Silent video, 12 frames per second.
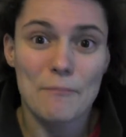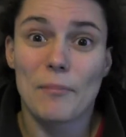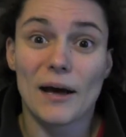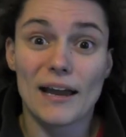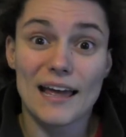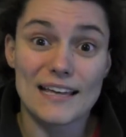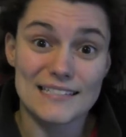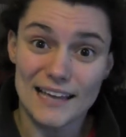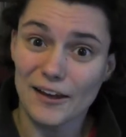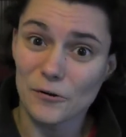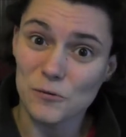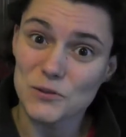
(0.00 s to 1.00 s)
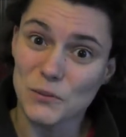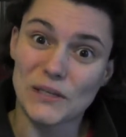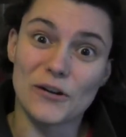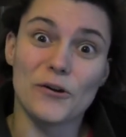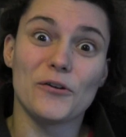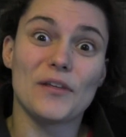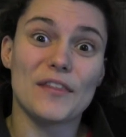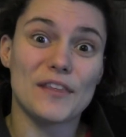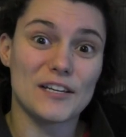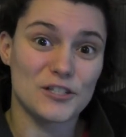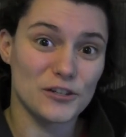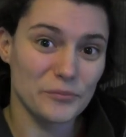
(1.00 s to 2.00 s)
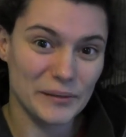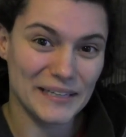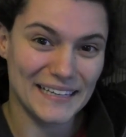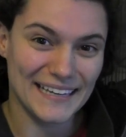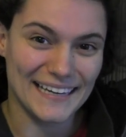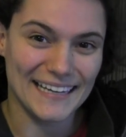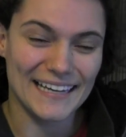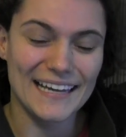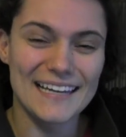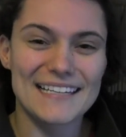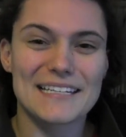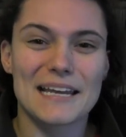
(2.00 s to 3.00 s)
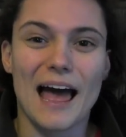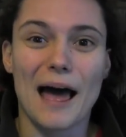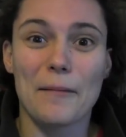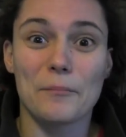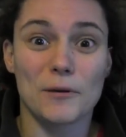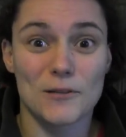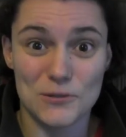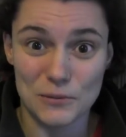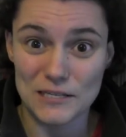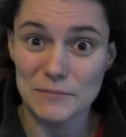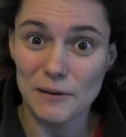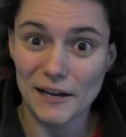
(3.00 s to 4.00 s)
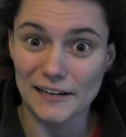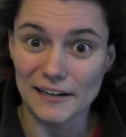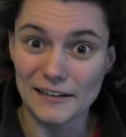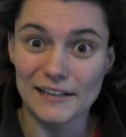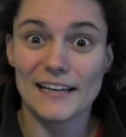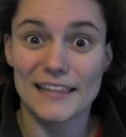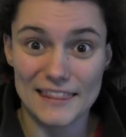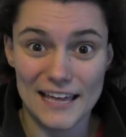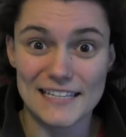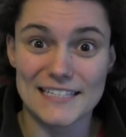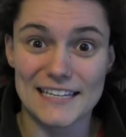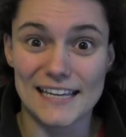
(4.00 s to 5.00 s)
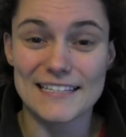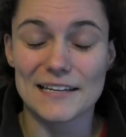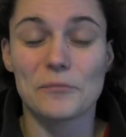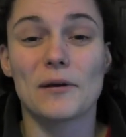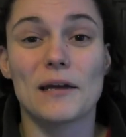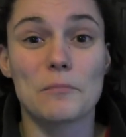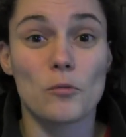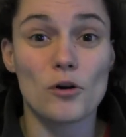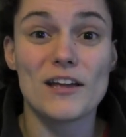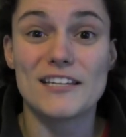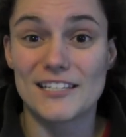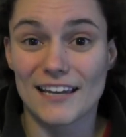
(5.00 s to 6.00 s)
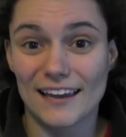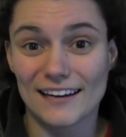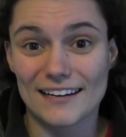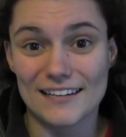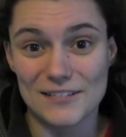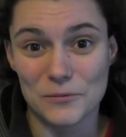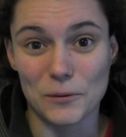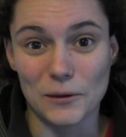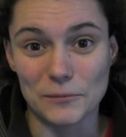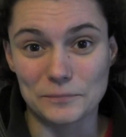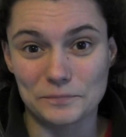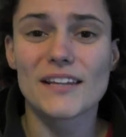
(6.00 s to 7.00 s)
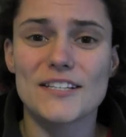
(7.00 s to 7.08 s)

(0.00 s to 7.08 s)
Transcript: But as adults, we know that they shouldn't be getting it because we're smarter in that sense and we're more educated as well.